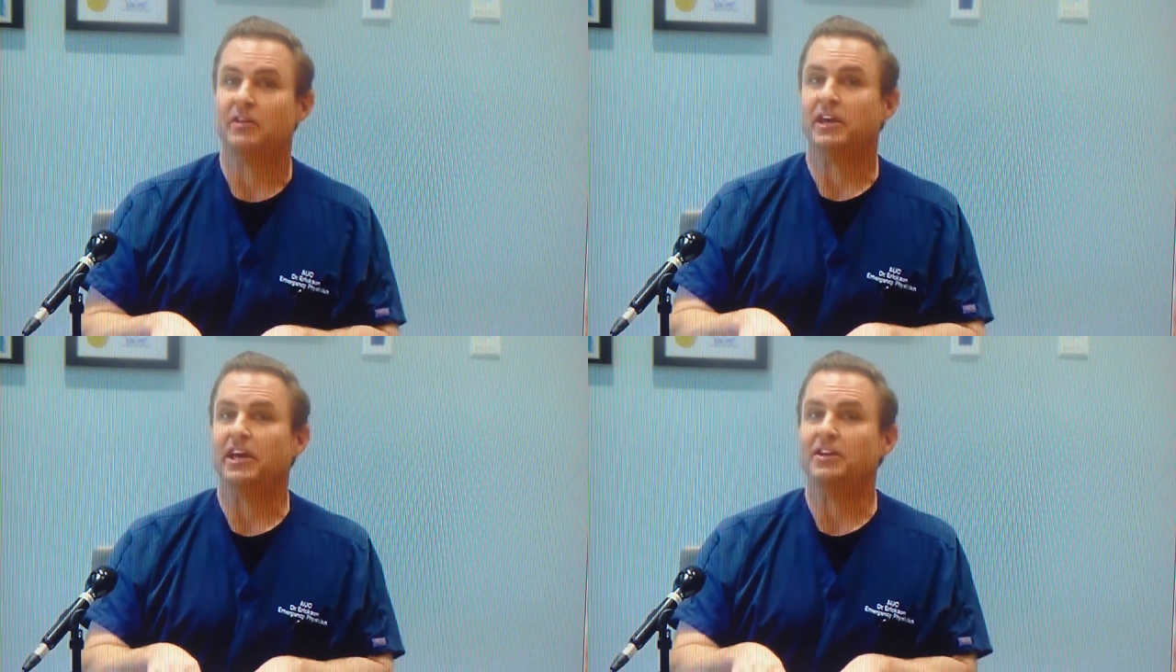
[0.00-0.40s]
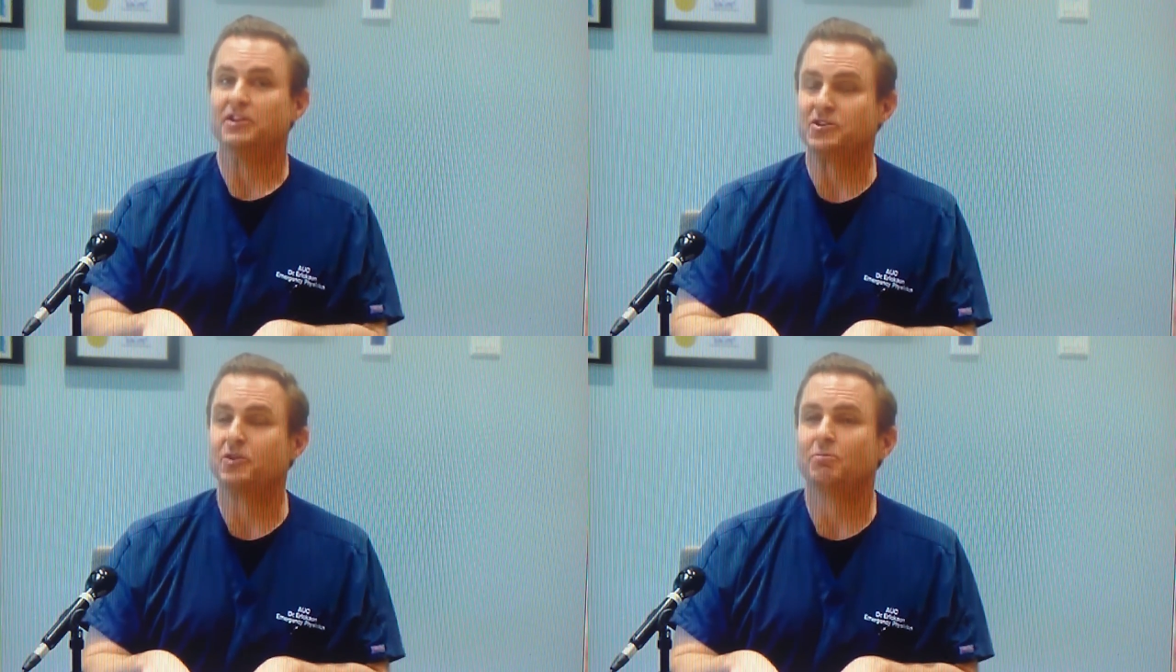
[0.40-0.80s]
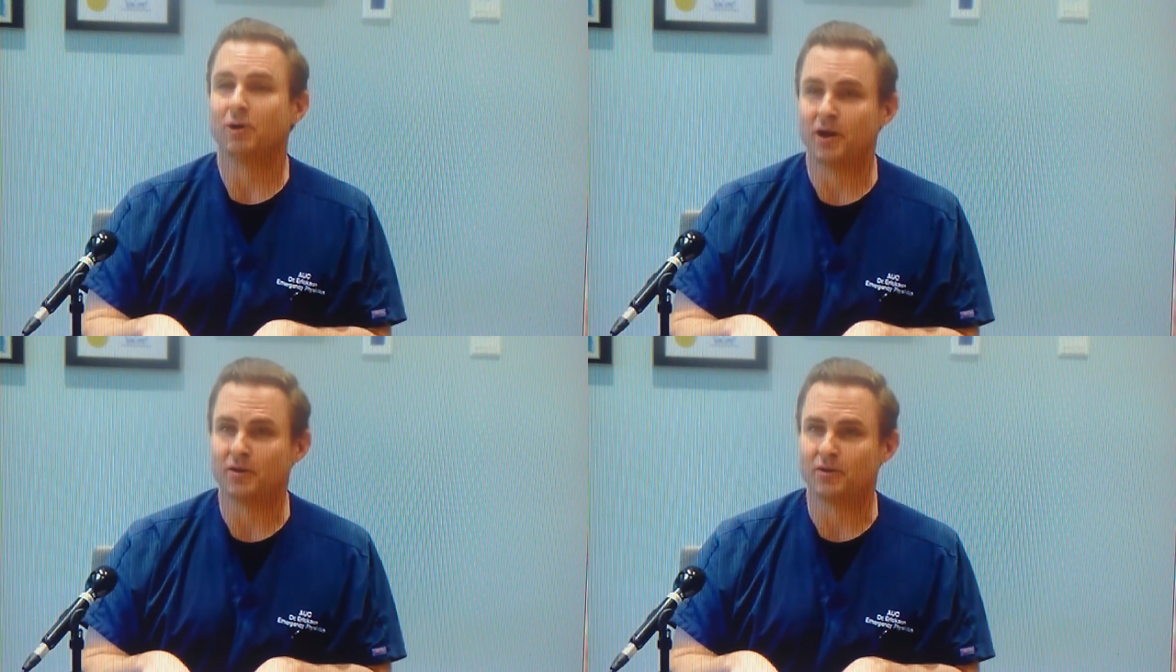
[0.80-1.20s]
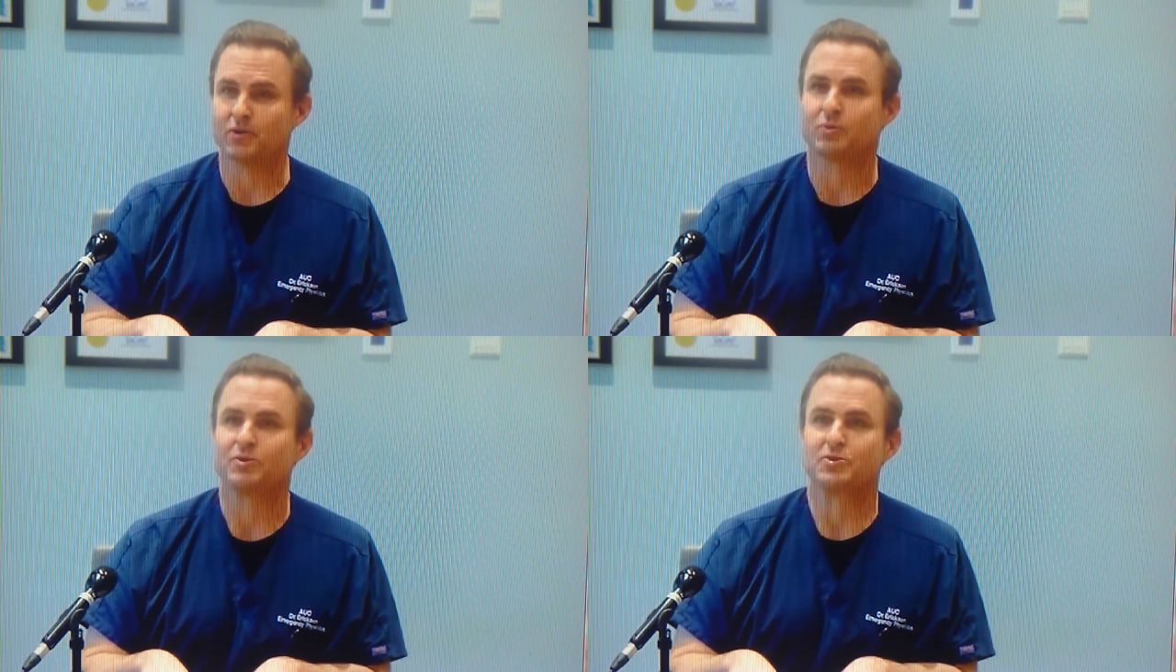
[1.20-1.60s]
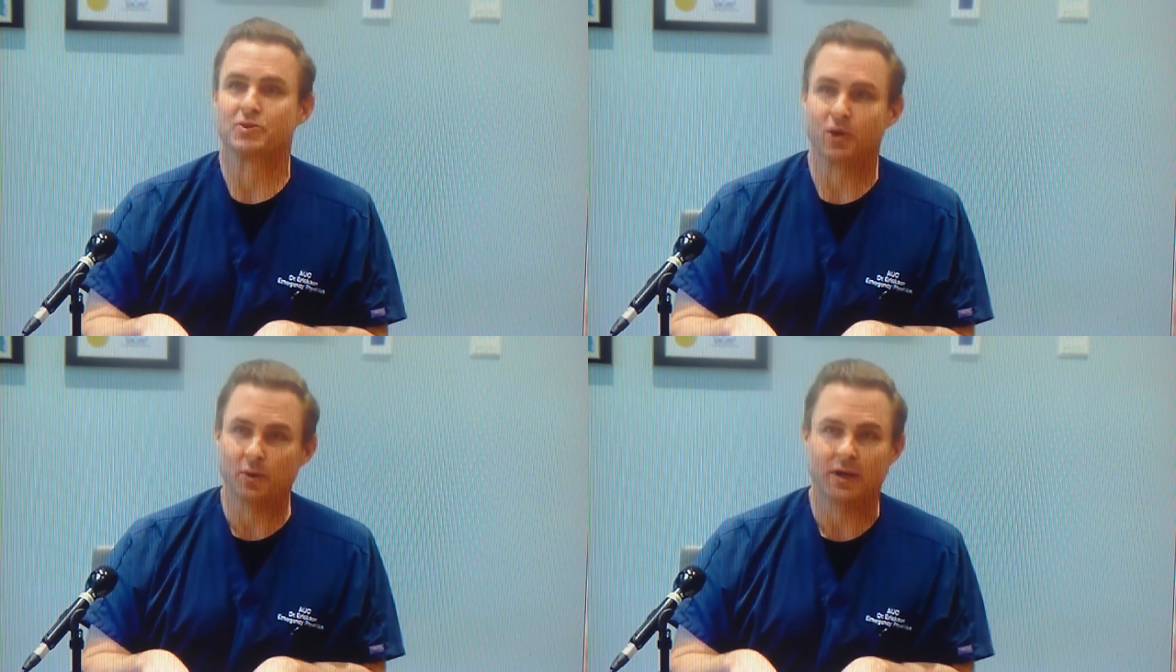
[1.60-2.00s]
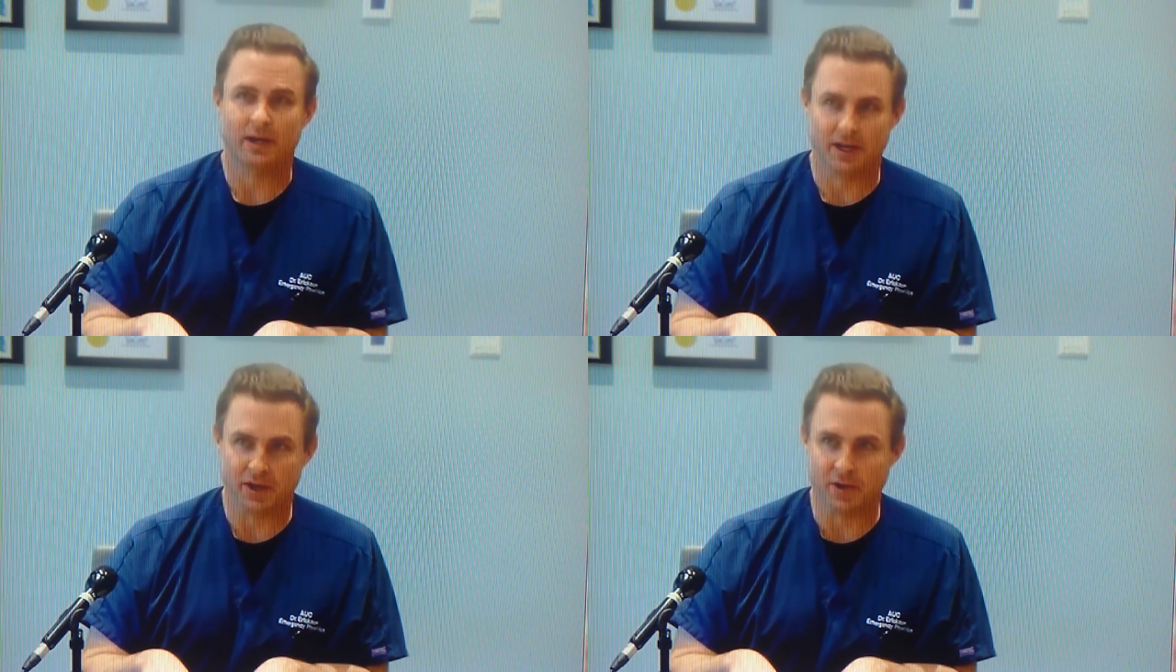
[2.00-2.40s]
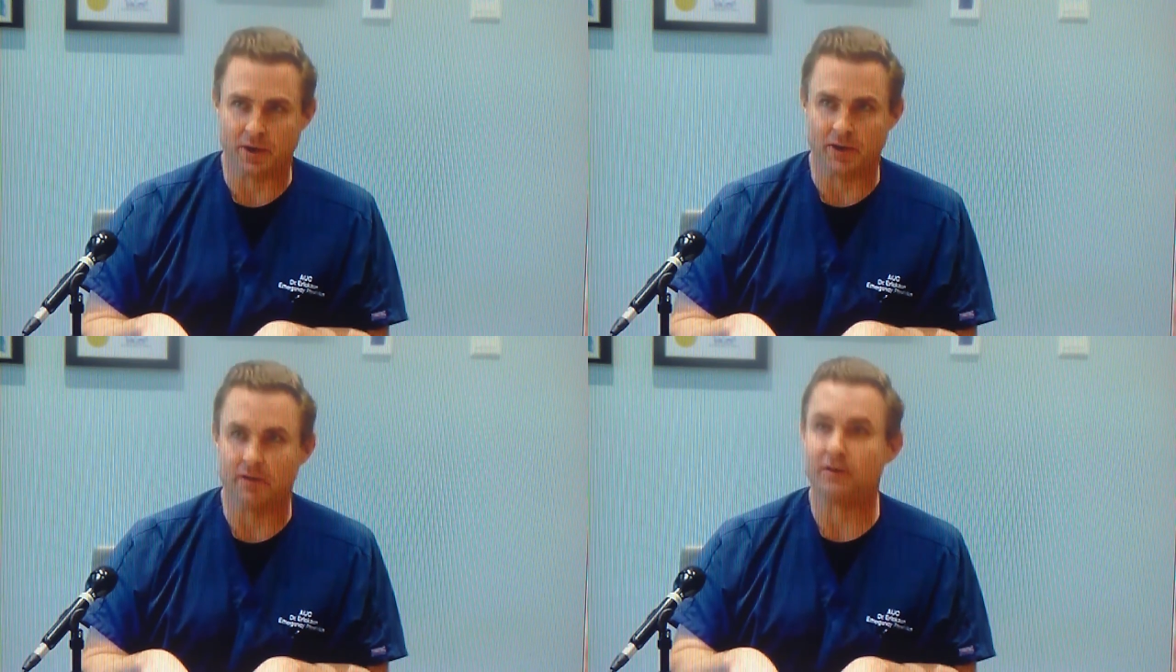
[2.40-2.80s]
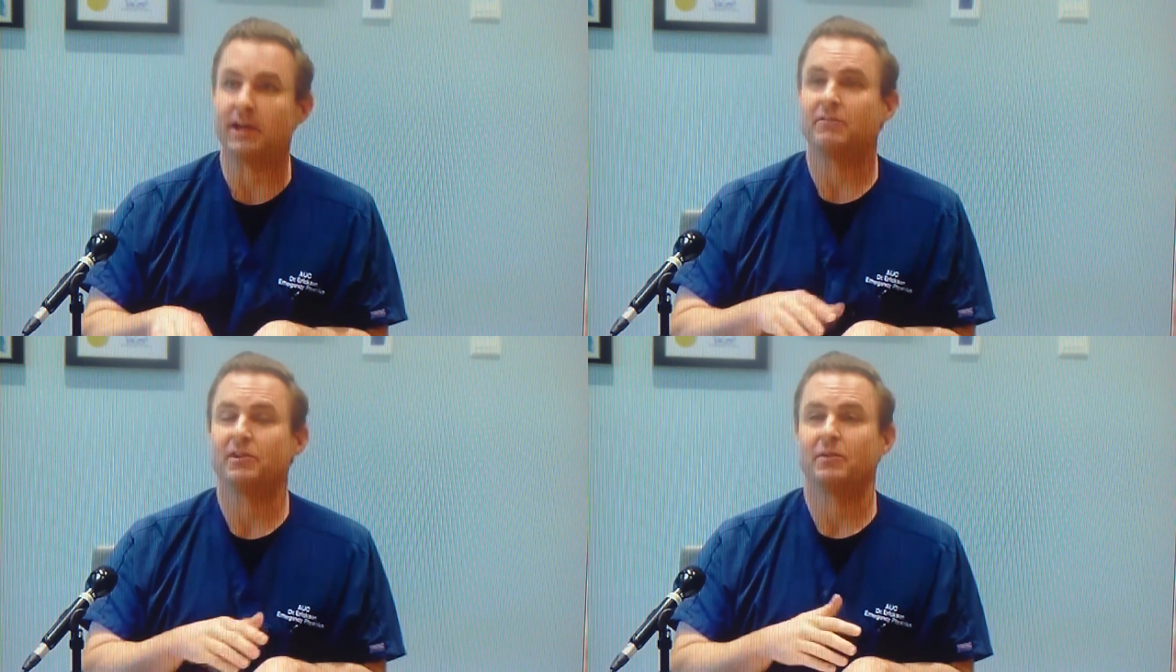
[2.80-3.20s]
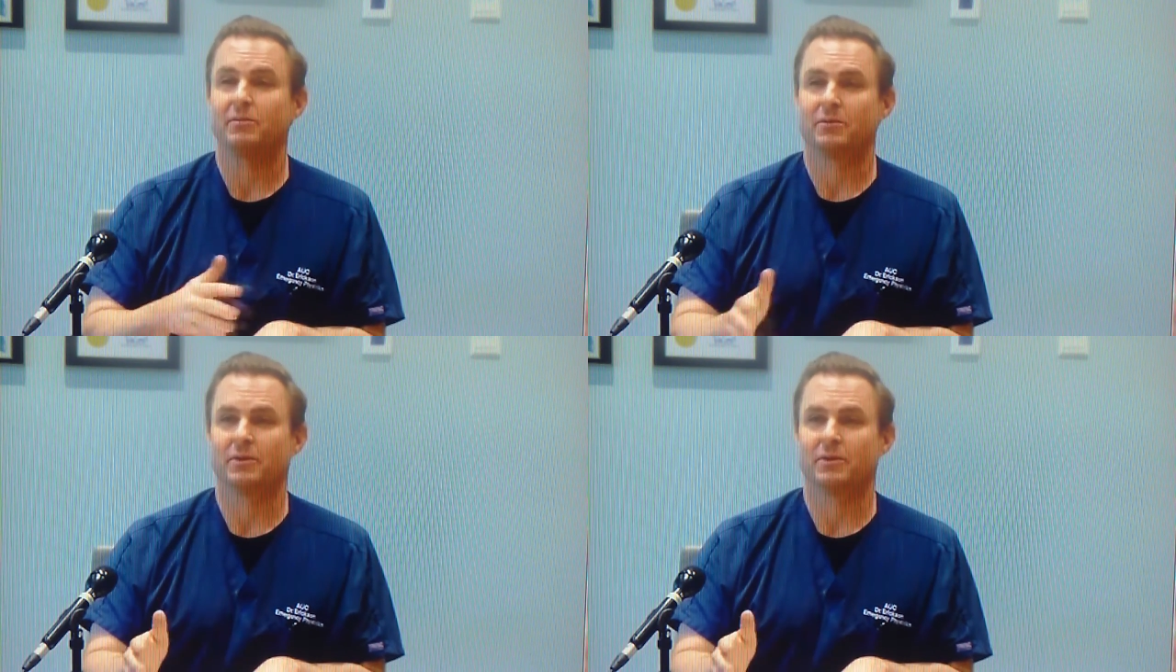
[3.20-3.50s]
The initial models were so inaccurate, they're not even...